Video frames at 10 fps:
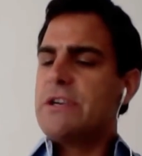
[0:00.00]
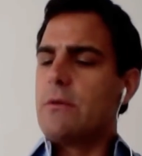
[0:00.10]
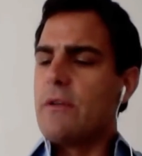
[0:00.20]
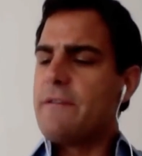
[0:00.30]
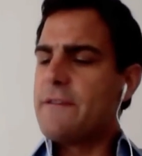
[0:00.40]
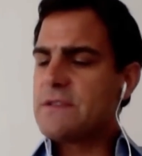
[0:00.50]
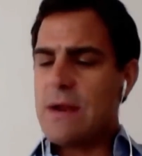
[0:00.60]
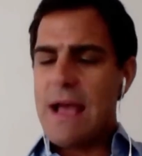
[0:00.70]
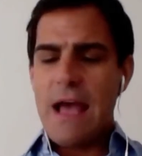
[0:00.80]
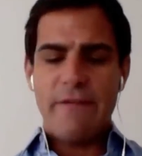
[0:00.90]
Sure. Well, the first
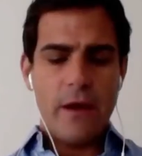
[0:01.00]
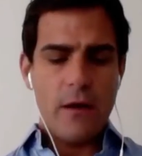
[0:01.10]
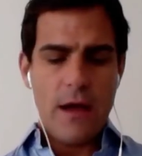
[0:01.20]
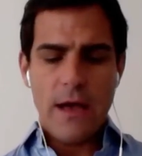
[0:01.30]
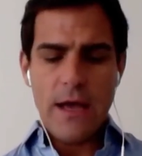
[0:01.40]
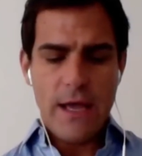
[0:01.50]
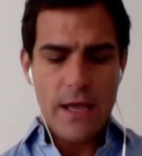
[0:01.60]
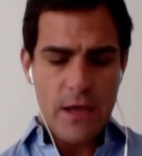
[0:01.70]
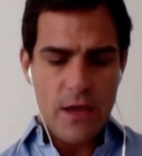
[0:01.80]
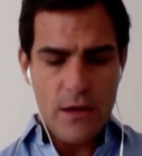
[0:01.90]
one I have here,
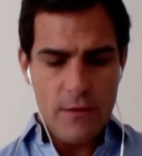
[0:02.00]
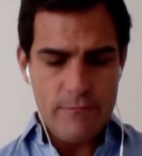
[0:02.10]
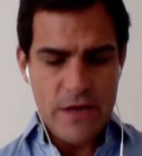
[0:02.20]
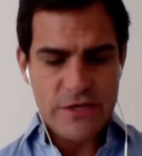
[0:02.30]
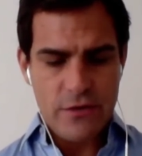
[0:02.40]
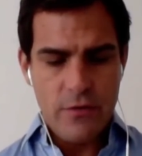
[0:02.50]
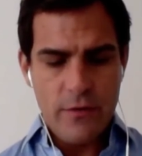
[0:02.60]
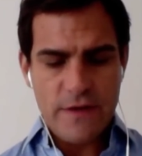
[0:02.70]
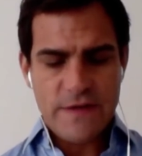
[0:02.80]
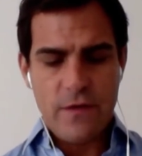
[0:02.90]
I'm not sure
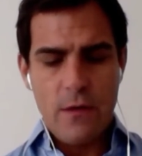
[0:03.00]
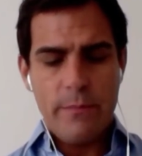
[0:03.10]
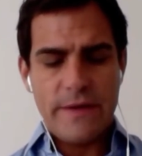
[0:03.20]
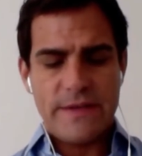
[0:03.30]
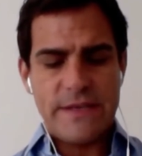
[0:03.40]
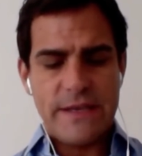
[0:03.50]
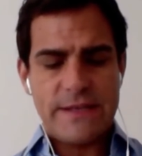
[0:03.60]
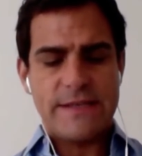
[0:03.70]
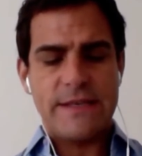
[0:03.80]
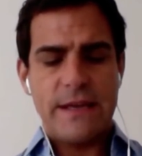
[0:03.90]
who it's from, but
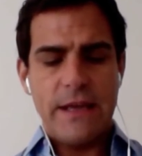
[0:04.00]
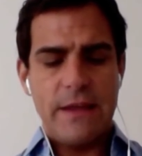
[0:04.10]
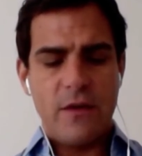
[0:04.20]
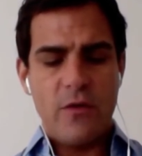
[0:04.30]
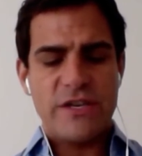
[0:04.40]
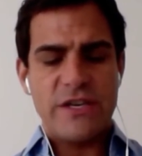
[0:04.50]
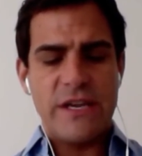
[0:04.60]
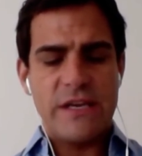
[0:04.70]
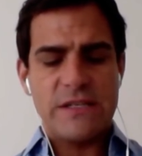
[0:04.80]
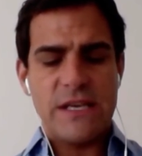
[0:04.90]
the
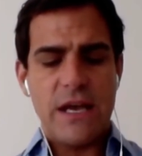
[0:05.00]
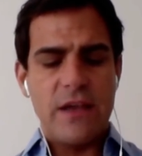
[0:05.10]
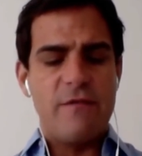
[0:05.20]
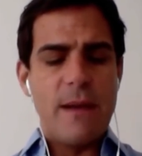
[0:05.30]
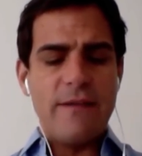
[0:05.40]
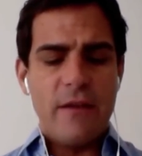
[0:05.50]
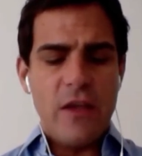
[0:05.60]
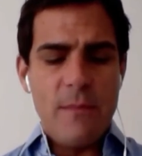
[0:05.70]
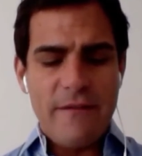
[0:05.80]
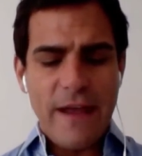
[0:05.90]
question is, you may